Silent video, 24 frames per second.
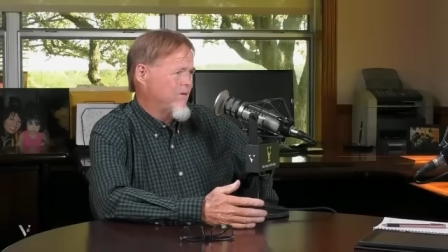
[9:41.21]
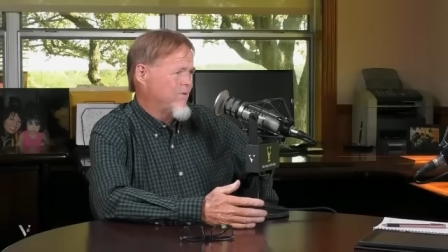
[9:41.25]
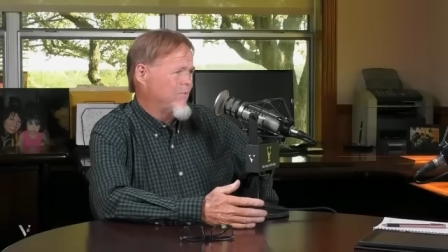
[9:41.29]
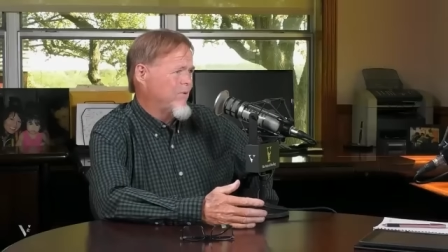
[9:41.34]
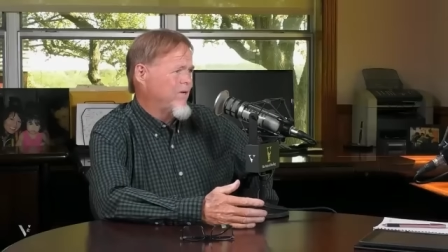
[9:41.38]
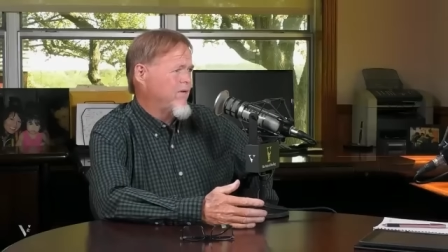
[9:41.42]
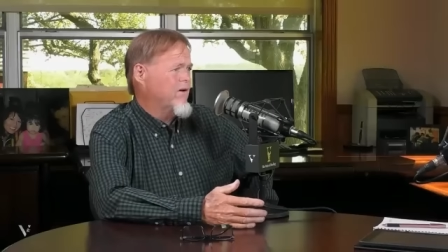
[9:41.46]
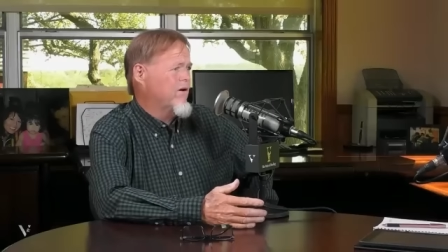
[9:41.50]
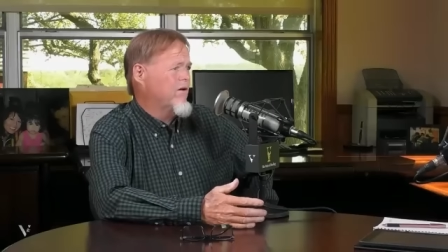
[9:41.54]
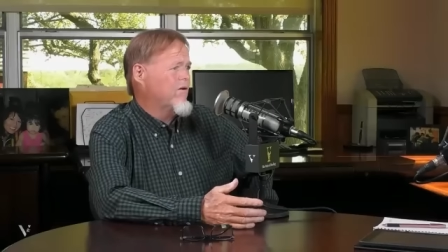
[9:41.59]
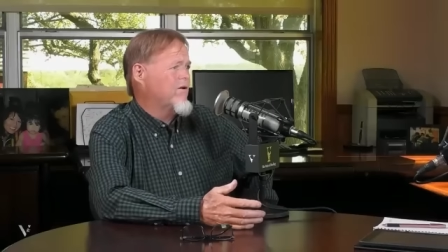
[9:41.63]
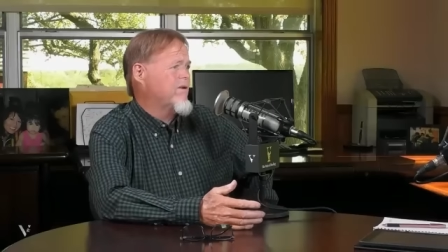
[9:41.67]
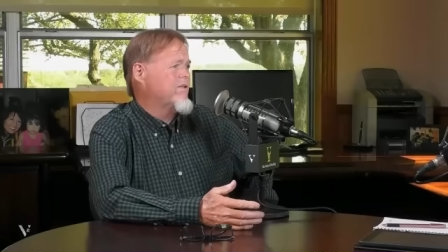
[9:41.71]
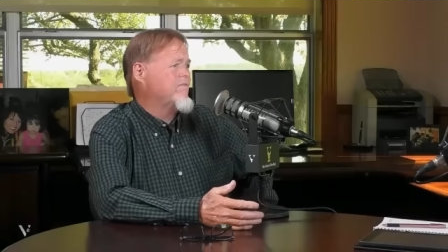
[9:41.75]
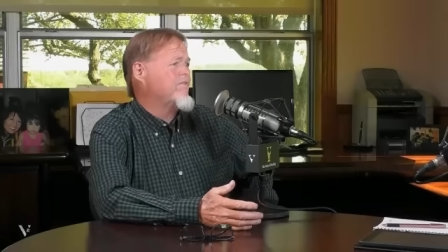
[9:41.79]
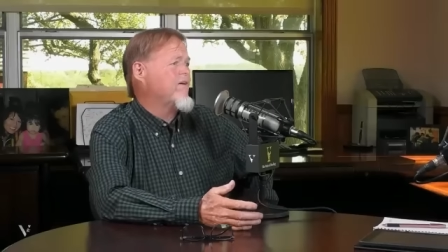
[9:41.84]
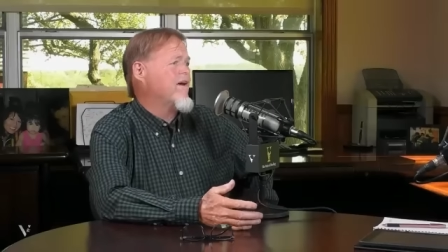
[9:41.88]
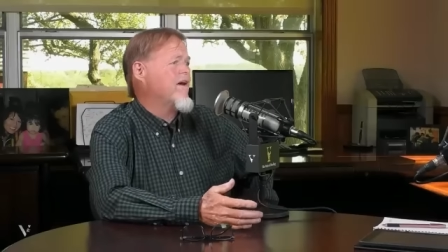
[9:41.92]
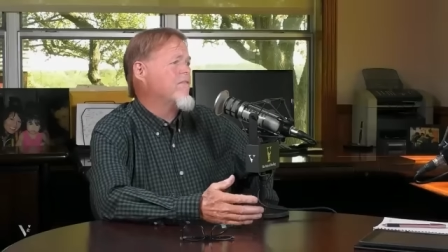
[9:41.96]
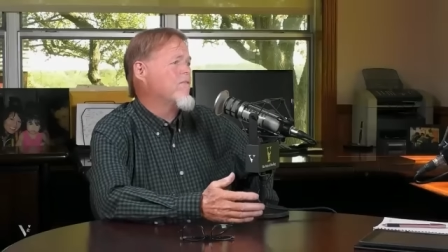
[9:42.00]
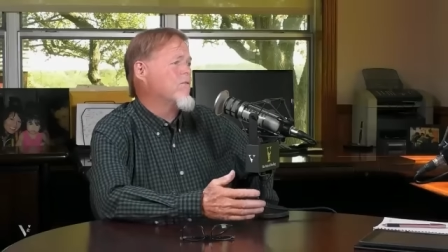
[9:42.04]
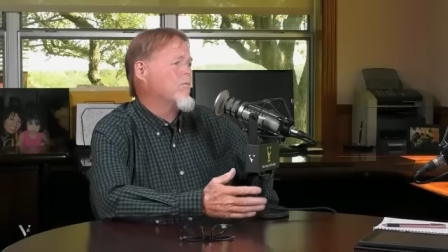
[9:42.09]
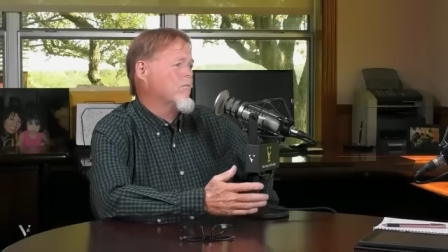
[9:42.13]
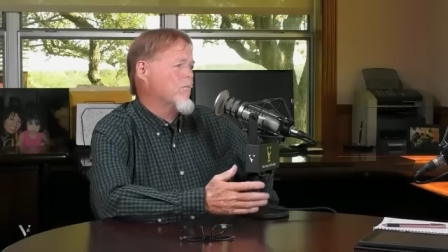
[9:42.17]
we'd already
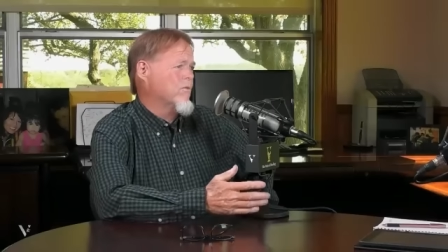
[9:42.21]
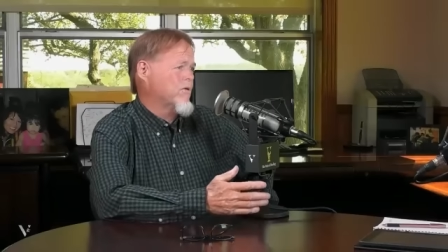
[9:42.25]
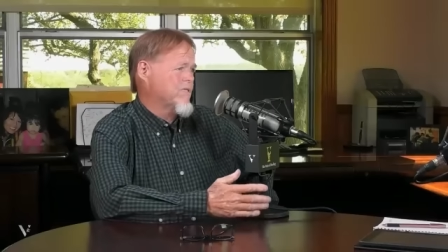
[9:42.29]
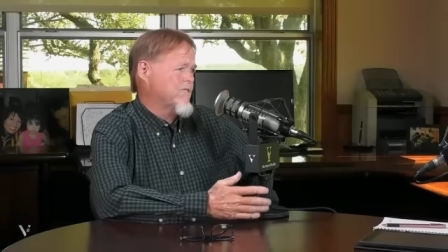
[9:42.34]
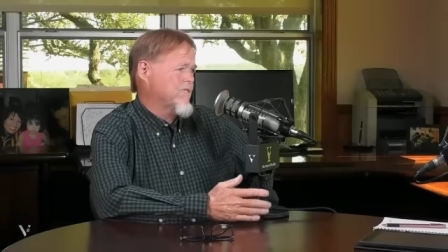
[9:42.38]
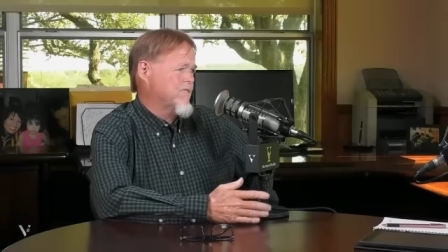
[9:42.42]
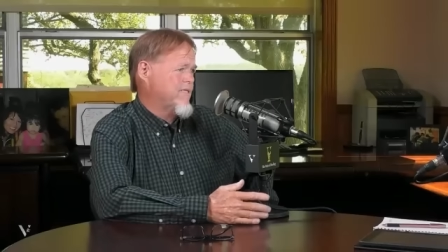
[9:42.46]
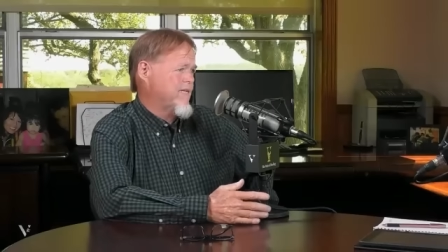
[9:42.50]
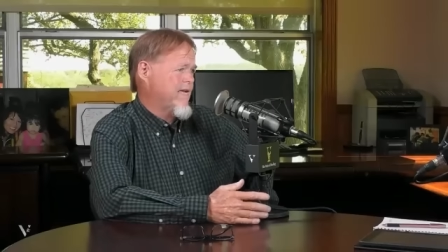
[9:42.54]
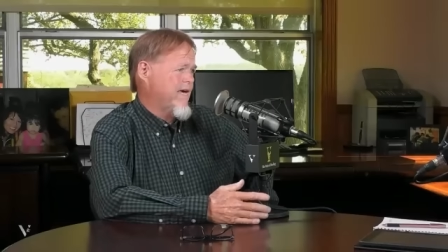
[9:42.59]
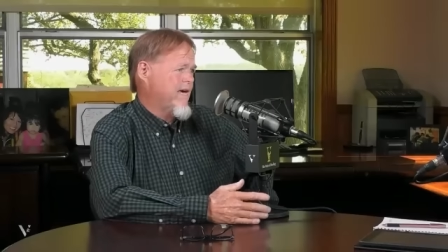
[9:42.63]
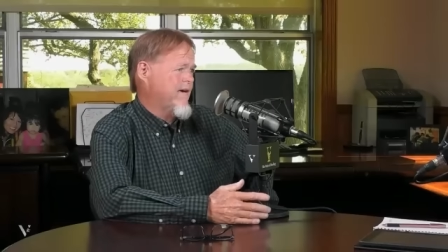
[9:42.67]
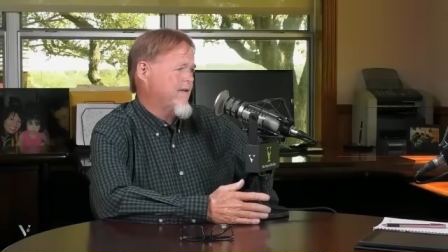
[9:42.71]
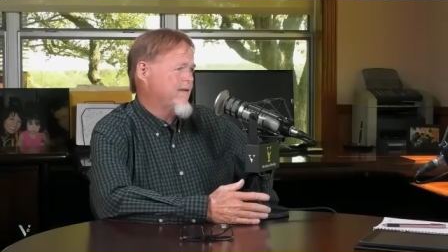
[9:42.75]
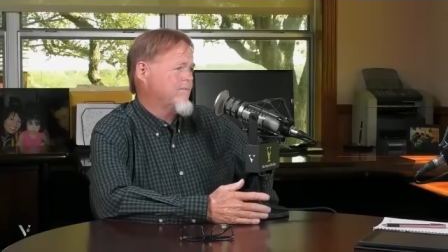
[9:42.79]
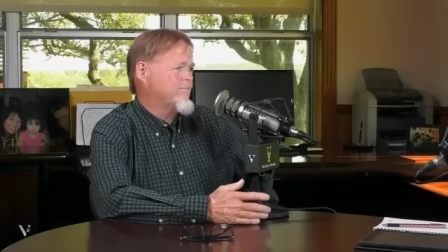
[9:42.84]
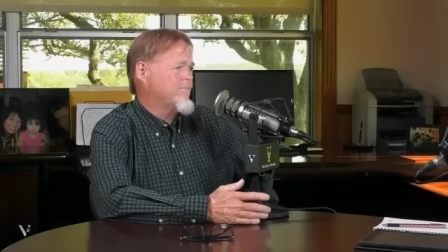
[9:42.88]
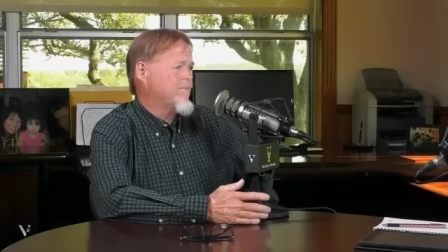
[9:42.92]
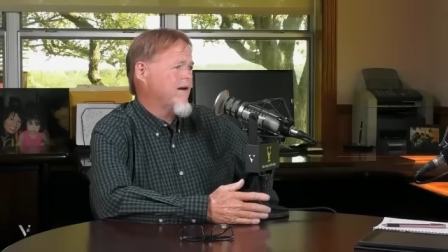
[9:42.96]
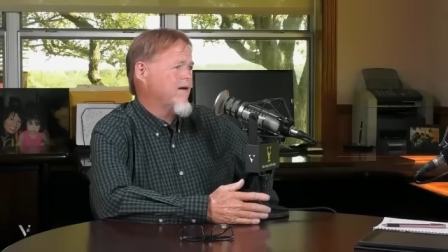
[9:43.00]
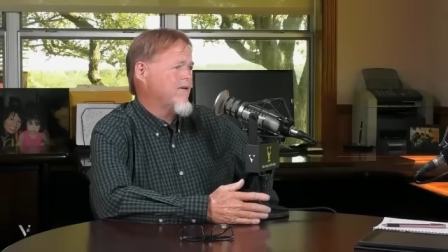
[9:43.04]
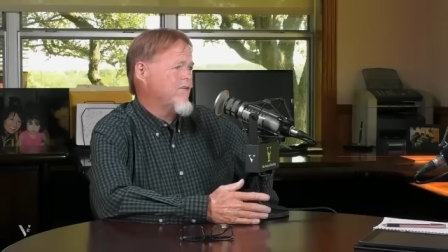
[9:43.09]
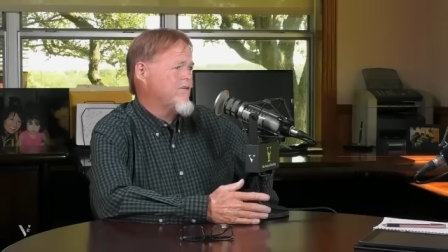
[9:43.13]
found the ones down by